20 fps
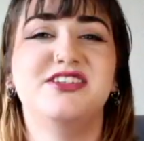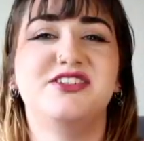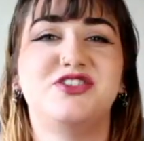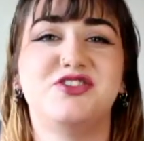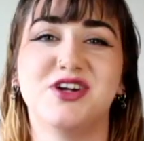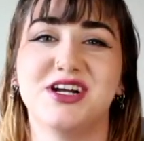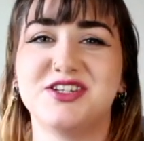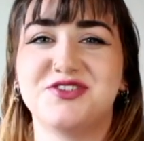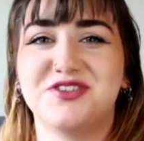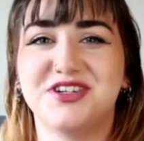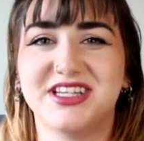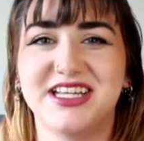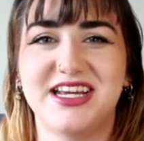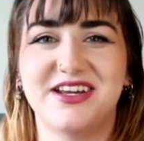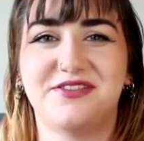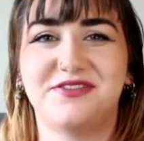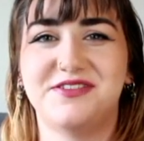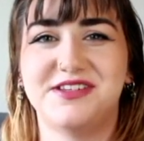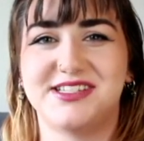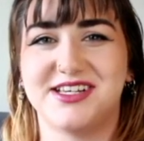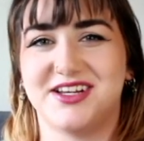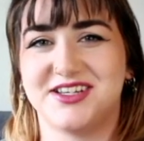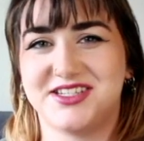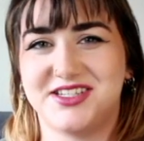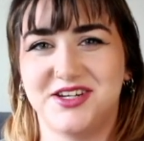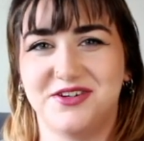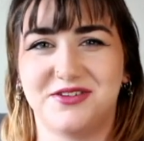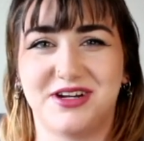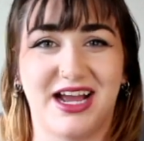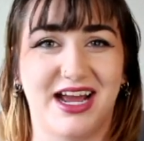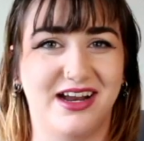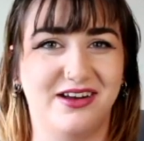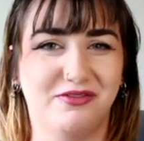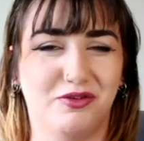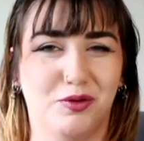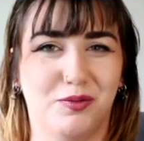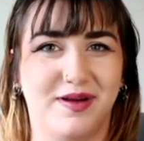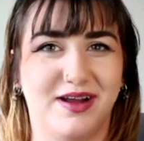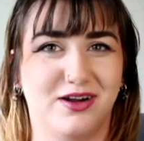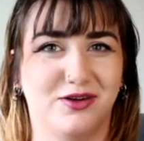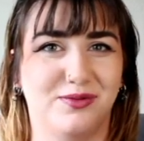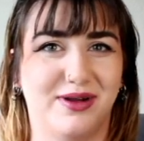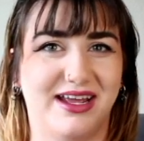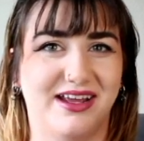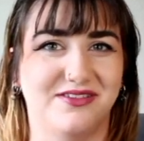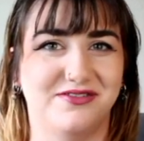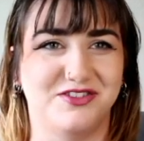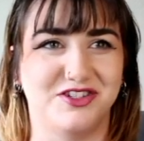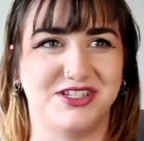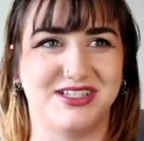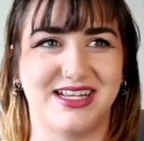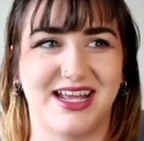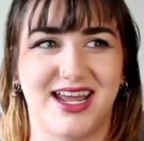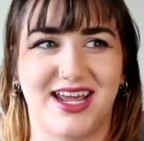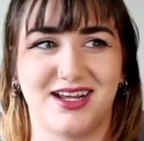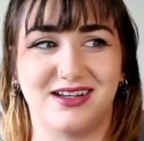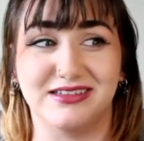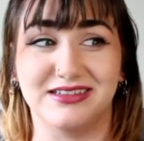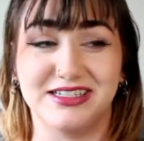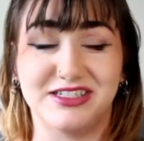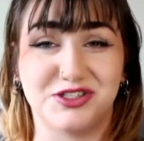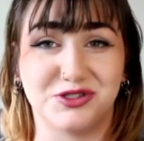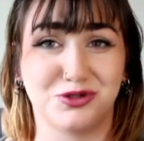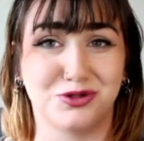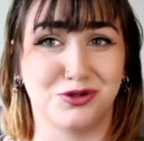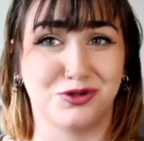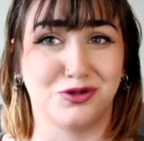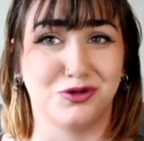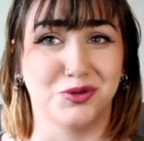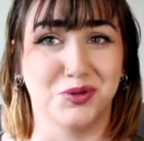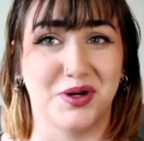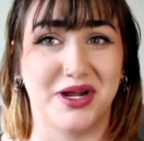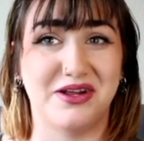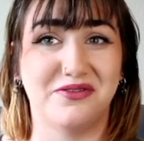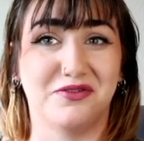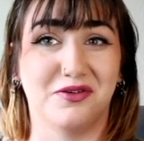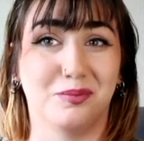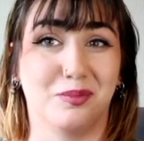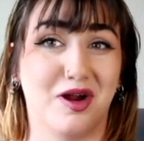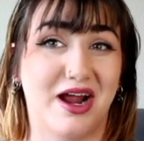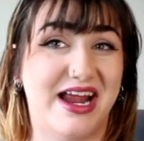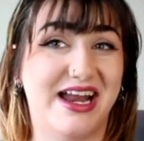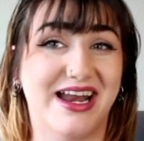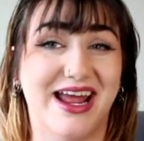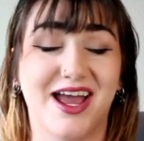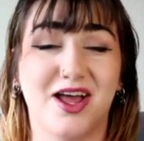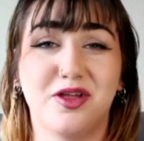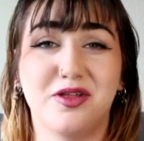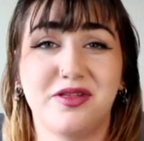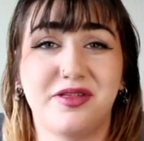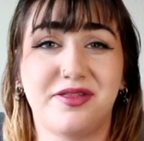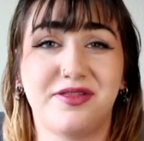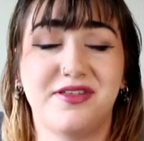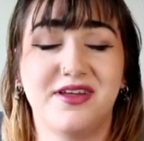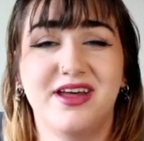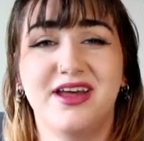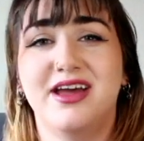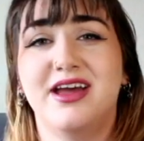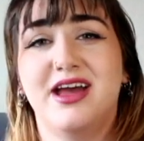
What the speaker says: Stress relief is also kind of a weird way of just saying it's great for brain health.